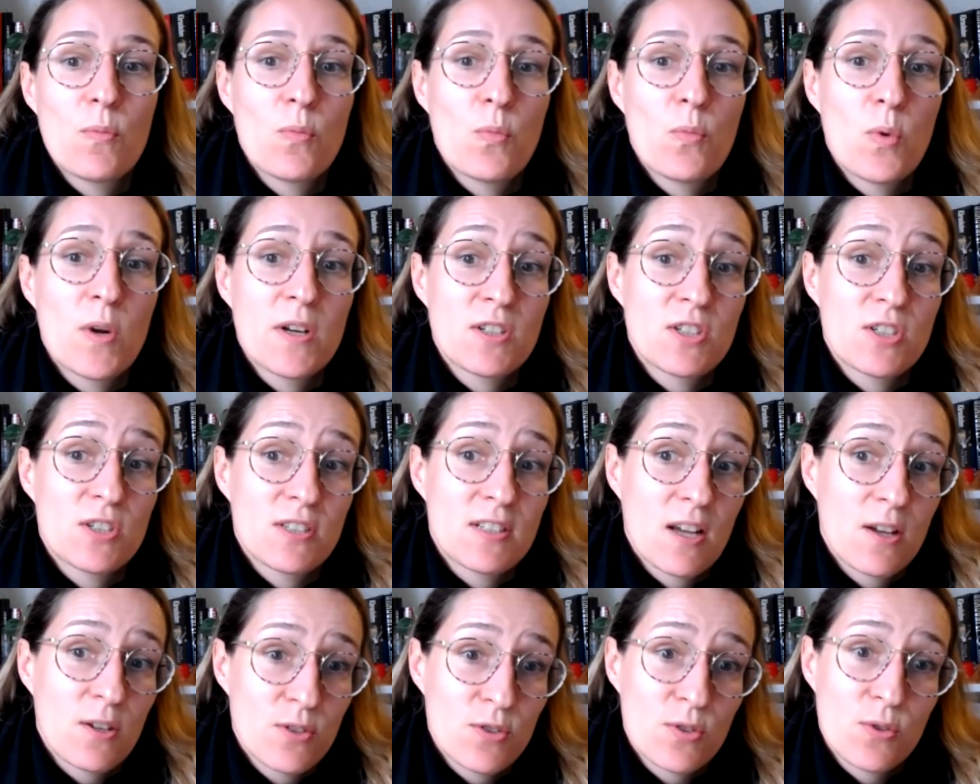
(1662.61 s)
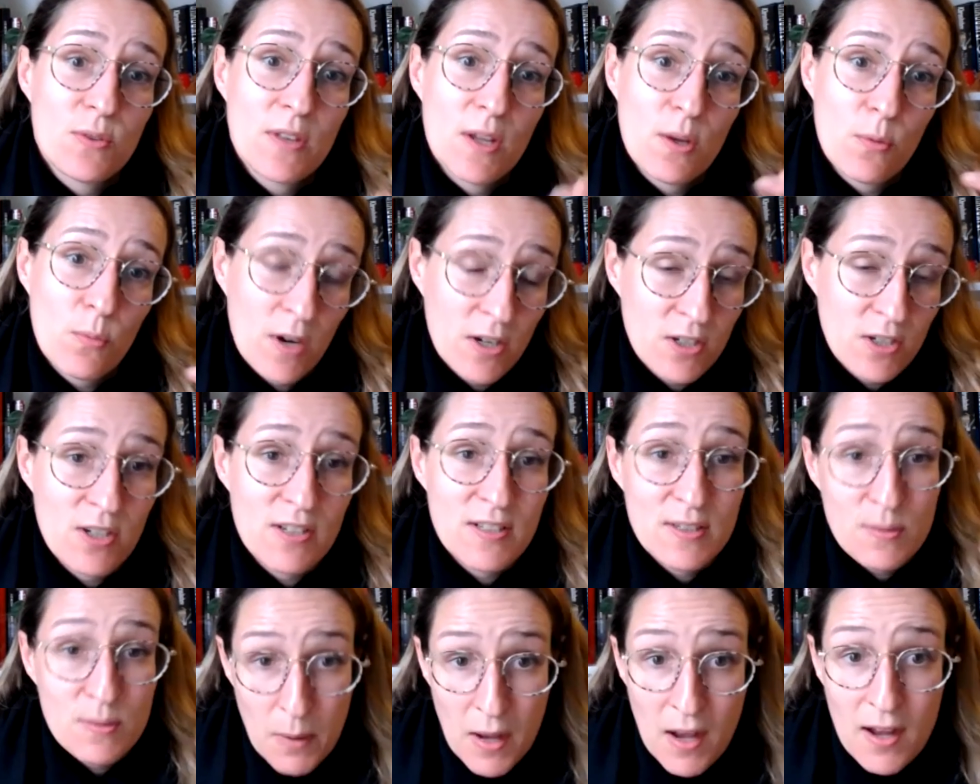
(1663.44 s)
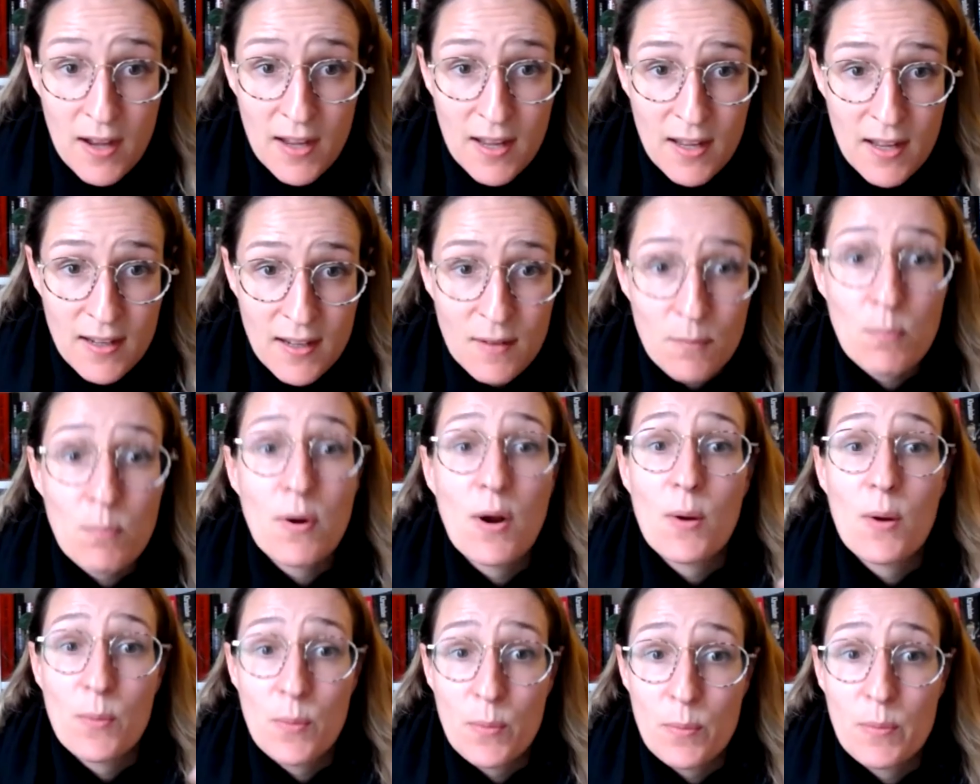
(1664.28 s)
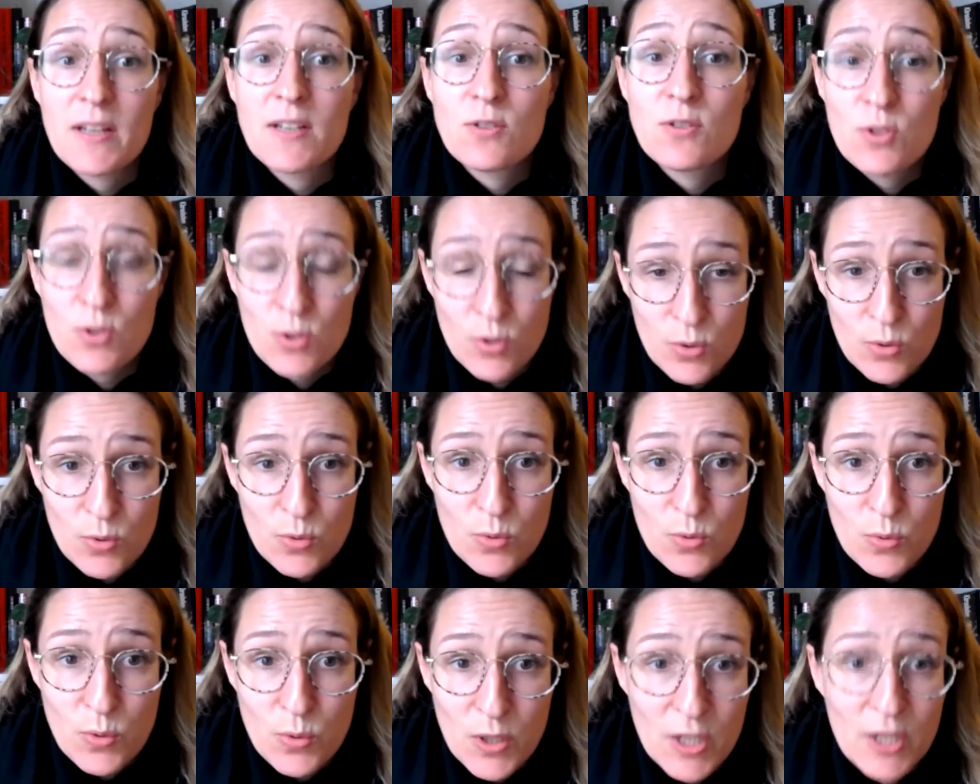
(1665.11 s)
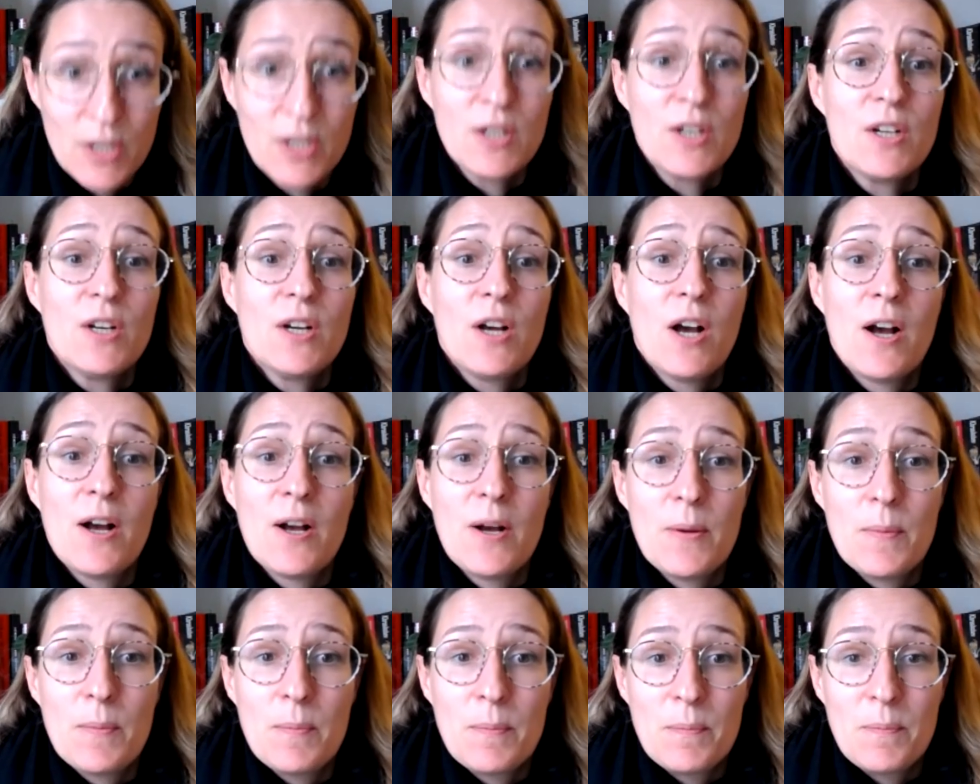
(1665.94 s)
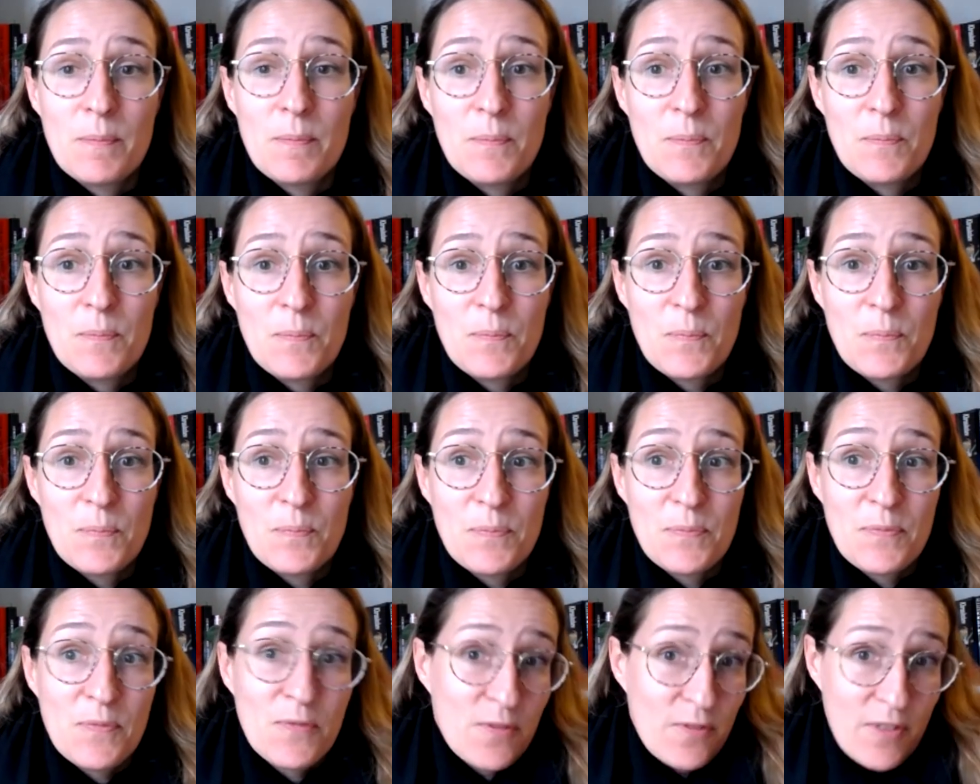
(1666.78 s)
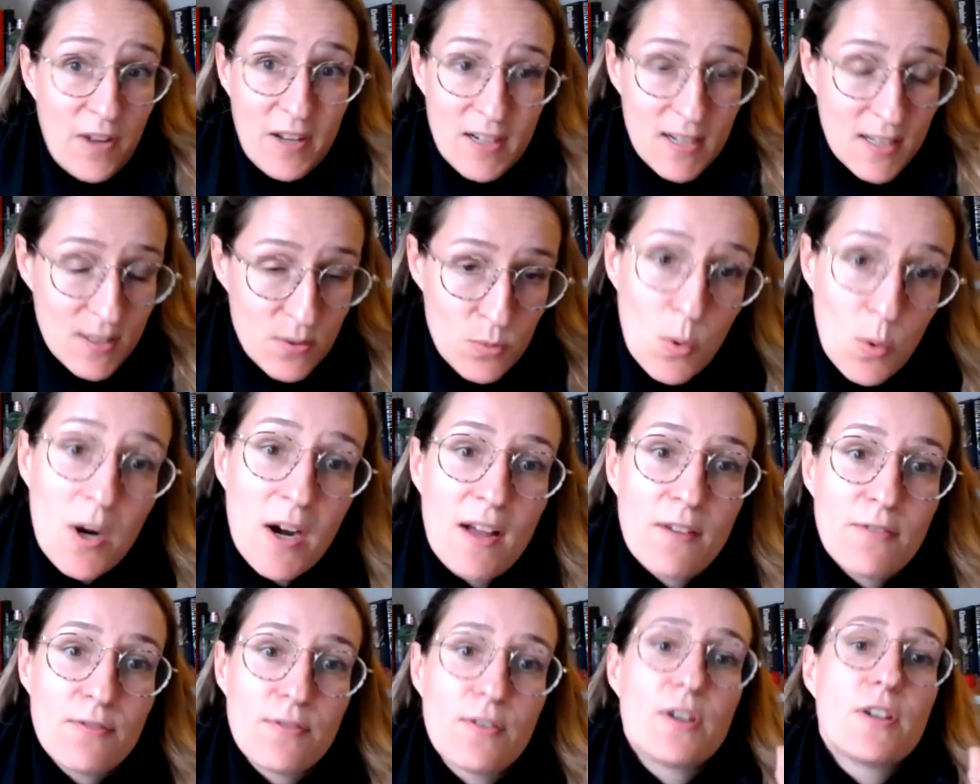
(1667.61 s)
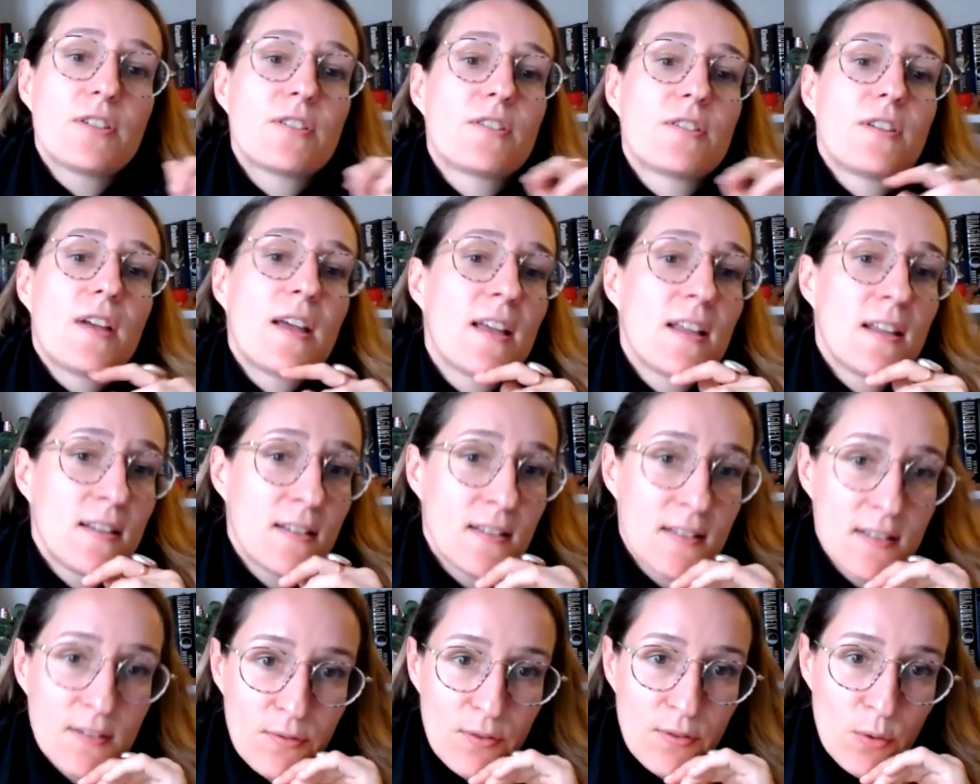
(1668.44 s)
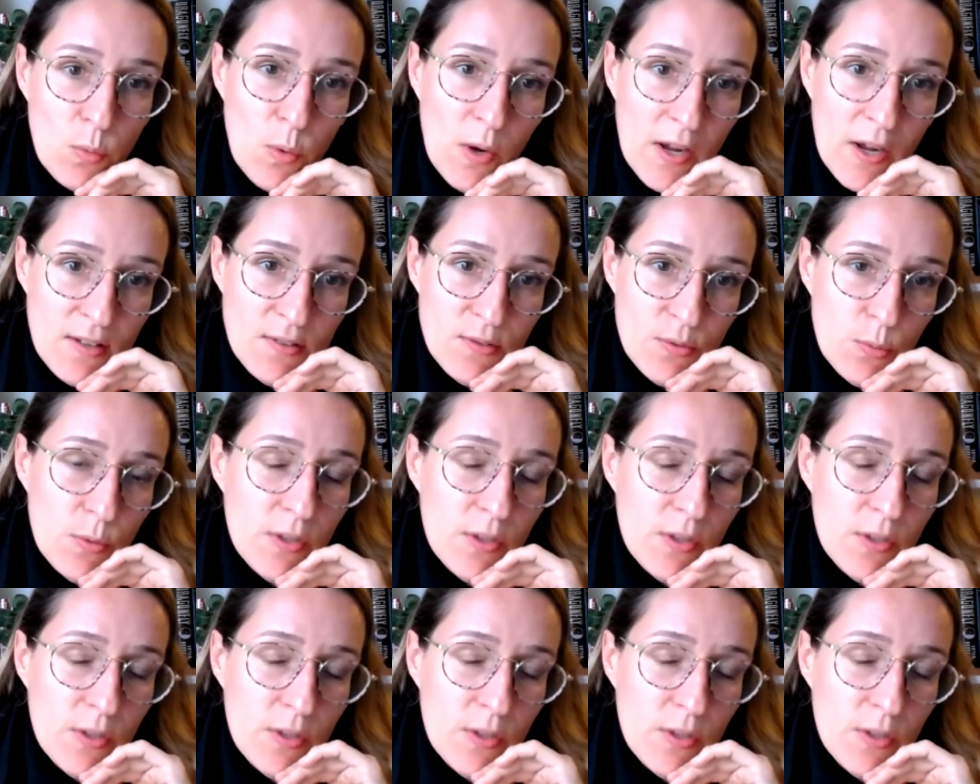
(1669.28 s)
which tells you that Russia is buying probably to fund its war effort in different ways.